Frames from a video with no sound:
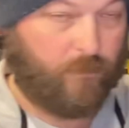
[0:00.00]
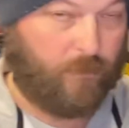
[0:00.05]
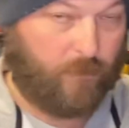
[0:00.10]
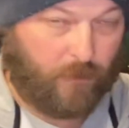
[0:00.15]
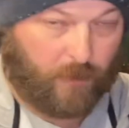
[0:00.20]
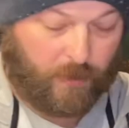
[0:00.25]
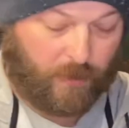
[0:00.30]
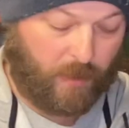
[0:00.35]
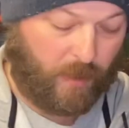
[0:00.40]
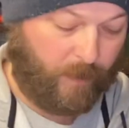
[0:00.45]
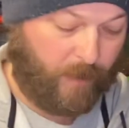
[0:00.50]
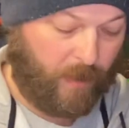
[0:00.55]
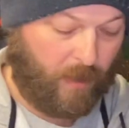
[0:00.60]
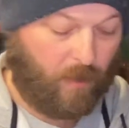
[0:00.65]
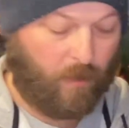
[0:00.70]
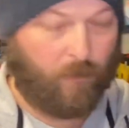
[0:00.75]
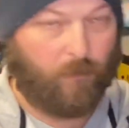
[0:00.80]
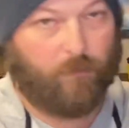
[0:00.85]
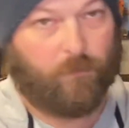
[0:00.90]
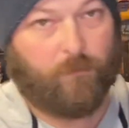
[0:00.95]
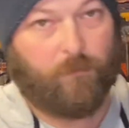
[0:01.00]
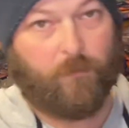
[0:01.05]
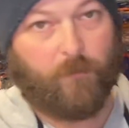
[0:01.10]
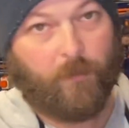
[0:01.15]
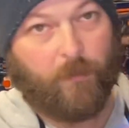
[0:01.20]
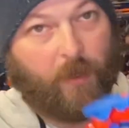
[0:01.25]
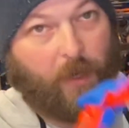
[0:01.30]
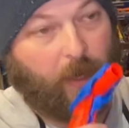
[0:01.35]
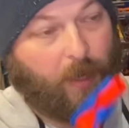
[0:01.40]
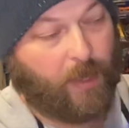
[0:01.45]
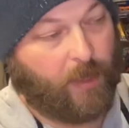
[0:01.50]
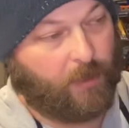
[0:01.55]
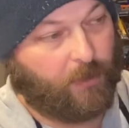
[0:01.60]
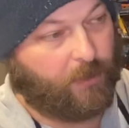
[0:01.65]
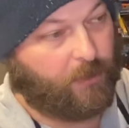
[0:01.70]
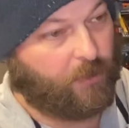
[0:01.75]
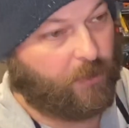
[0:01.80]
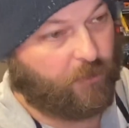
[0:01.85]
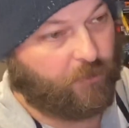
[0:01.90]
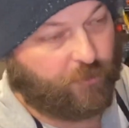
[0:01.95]
Let that be known. And it
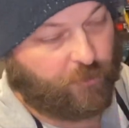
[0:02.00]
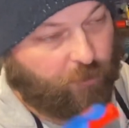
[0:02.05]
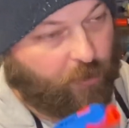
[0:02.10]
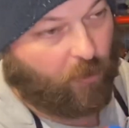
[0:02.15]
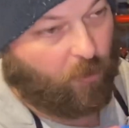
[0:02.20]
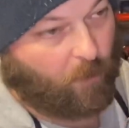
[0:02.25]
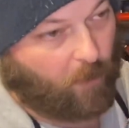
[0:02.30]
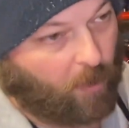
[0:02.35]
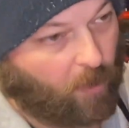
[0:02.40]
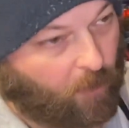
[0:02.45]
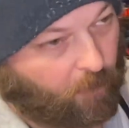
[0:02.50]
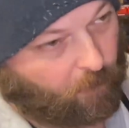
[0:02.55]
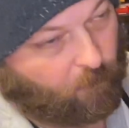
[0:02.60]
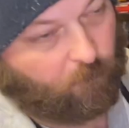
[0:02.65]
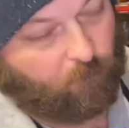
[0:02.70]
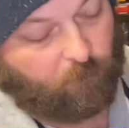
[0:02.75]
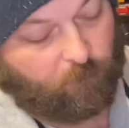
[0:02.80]
tells you don't mod them.